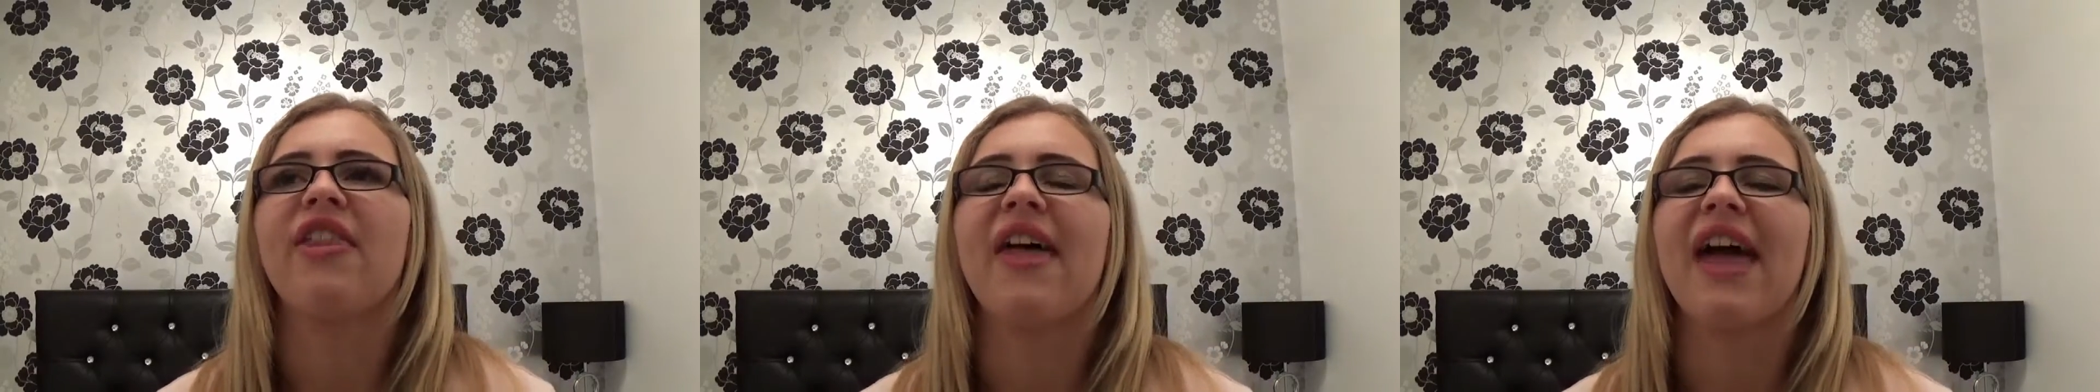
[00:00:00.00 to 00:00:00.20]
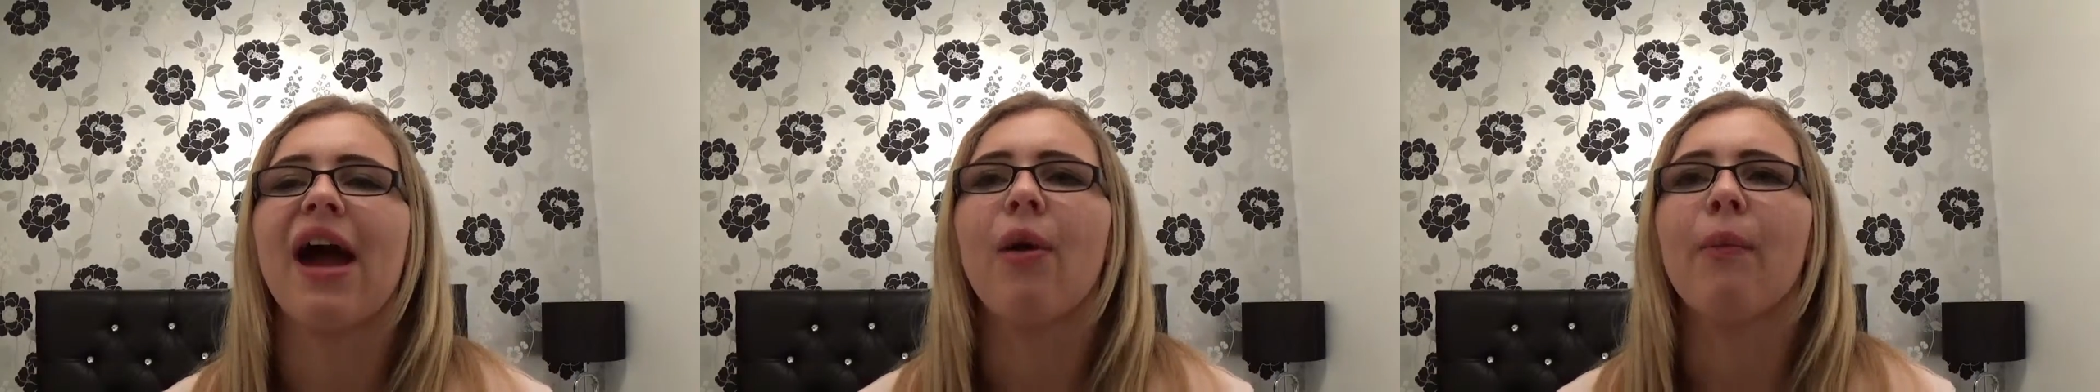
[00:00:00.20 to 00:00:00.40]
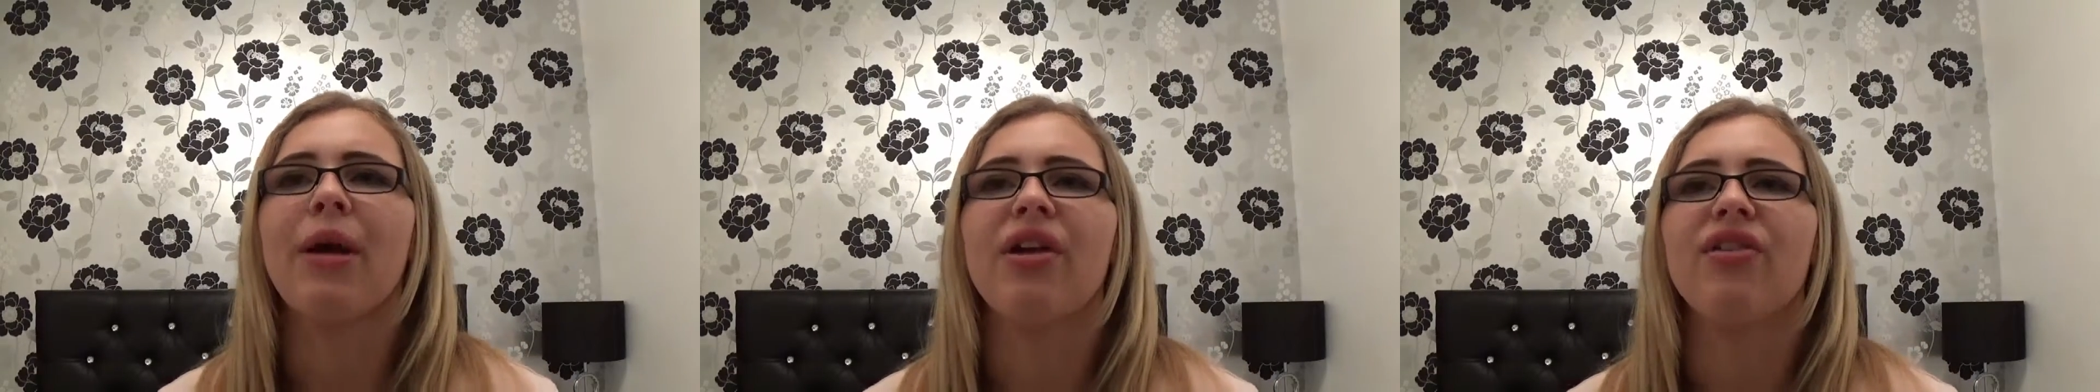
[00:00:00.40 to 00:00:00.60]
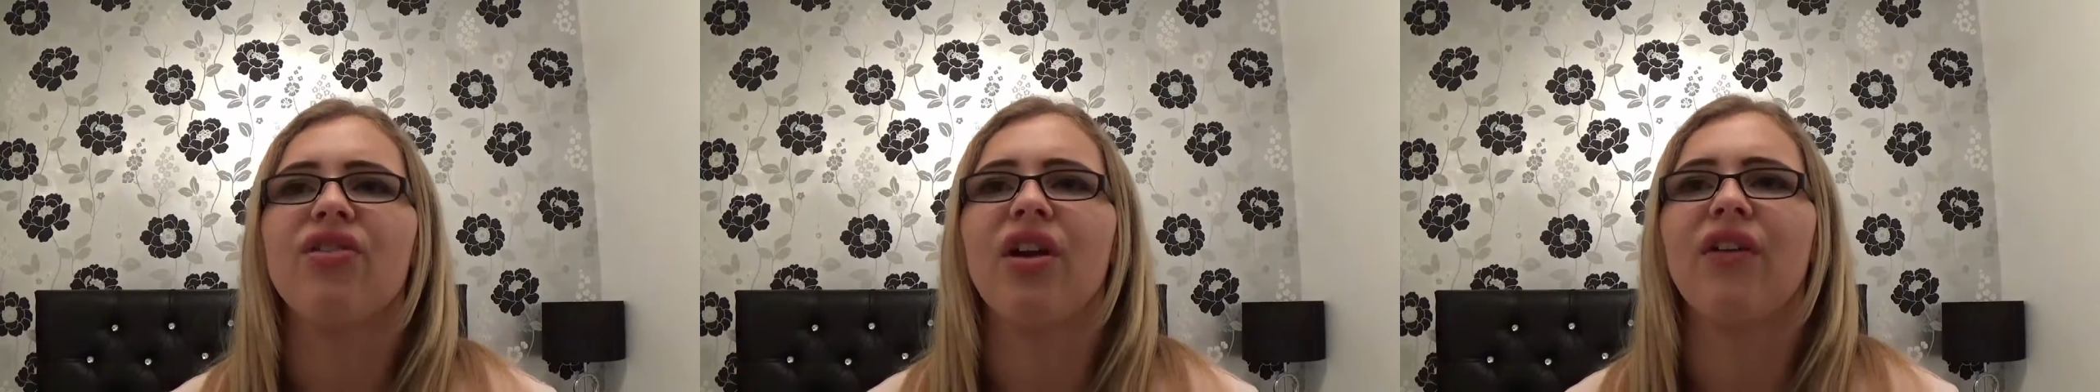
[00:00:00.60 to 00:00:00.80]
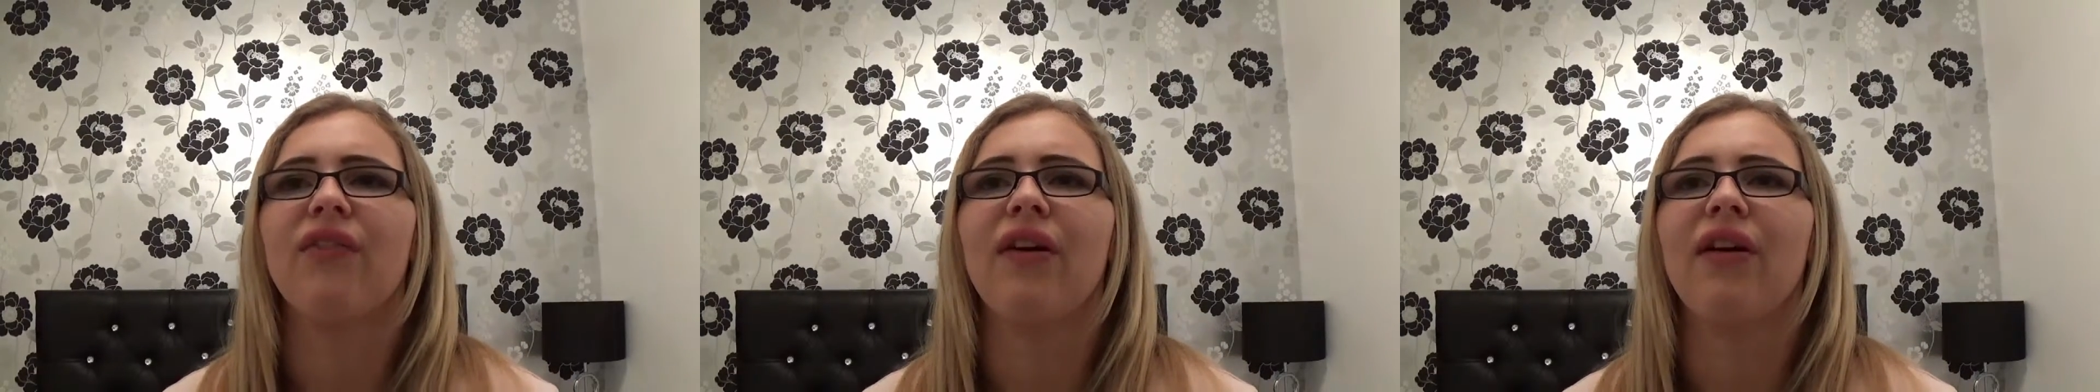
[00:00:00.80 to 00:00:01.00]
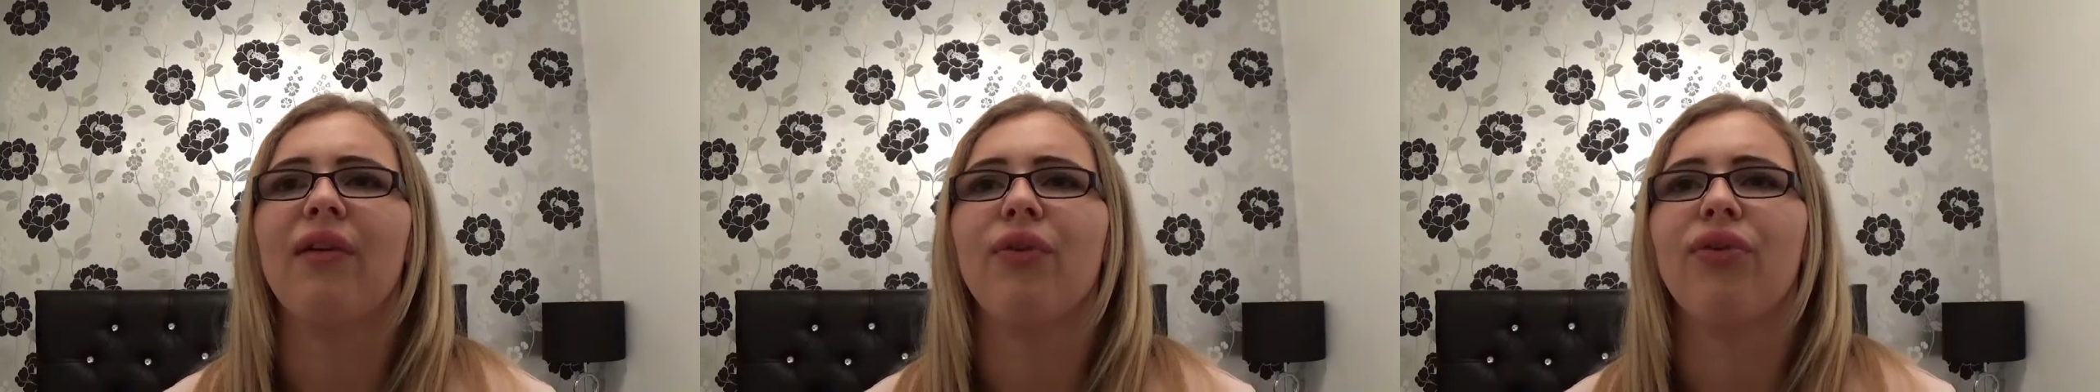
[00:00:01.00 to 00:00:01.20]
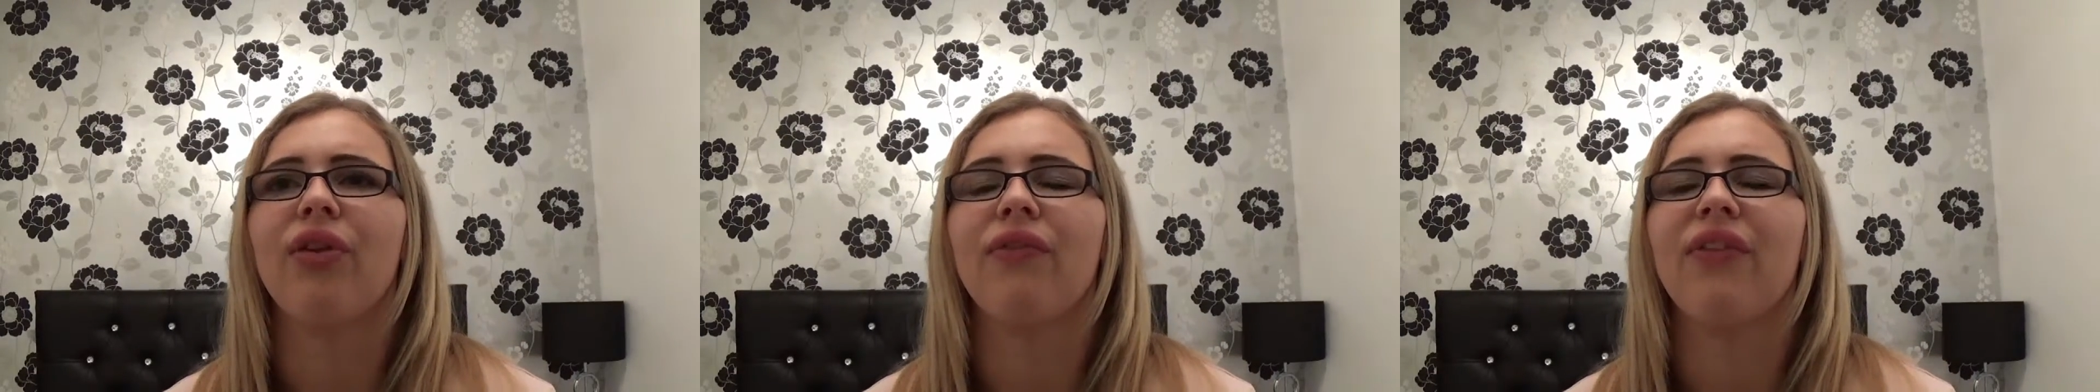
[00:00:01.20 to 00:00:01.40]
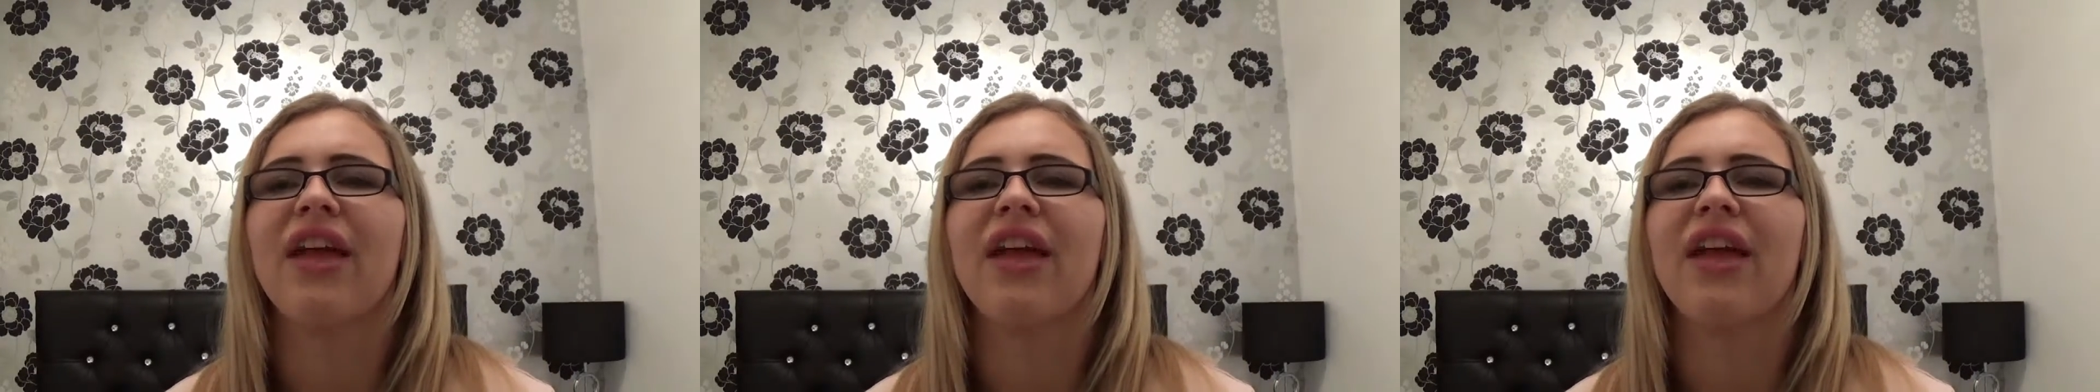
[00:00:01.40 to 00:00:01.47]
They help each other and stuff.